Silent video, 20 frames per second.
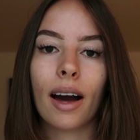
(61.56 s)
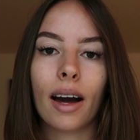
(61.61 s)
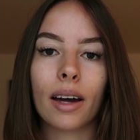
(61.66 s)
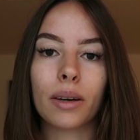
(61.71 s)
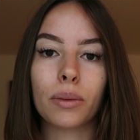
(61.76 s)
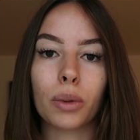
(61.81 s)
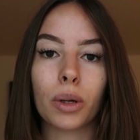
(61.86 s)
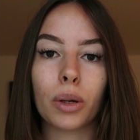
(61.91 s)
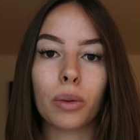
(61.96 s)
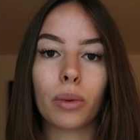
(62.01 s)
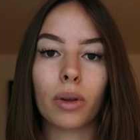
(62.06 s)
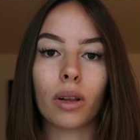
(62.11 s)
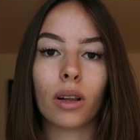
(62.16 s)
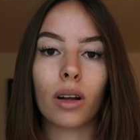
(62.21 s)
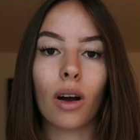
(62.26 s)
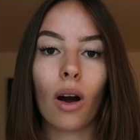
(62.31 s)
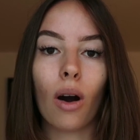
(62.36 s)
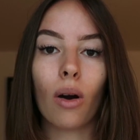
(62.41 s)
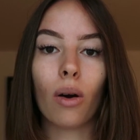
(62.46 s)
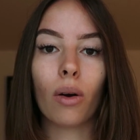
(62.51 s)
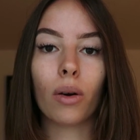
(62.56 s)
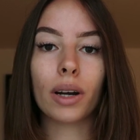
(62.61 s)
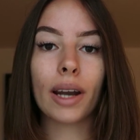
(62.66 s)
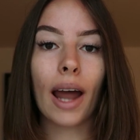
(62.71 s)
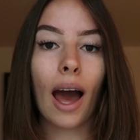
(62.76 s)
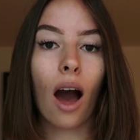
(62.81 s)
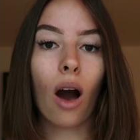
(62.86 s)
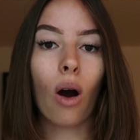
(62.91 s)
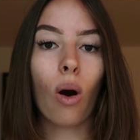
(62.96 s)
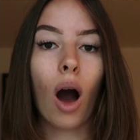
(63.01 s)
and we will go
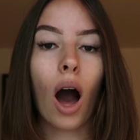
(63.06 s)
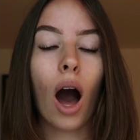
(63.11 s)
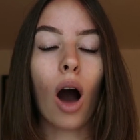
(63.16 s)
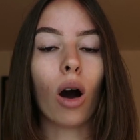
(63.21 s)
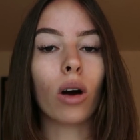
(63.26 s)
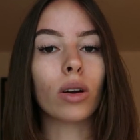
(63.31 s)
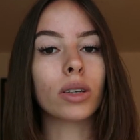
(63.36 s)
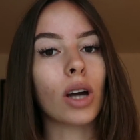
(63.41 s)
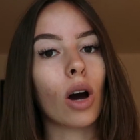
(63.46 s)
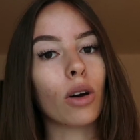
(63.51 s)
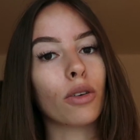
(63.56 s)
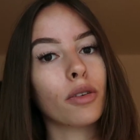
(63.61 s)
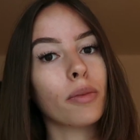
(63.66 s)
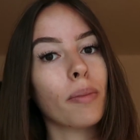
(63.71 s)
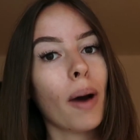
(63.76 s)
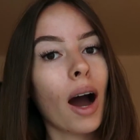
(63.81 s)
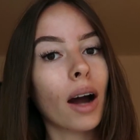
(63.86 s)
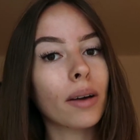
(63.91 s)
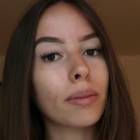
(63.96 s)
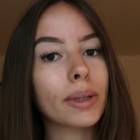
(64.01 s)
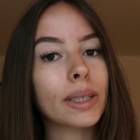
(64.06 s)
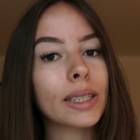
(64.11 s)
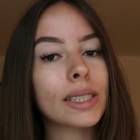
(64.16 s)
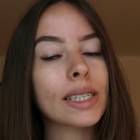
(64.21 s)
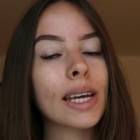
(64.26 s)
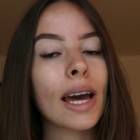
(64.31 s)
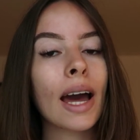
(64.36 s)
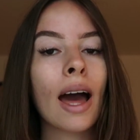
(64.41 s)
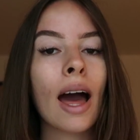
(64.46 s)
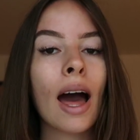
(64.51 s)
now out of the apartment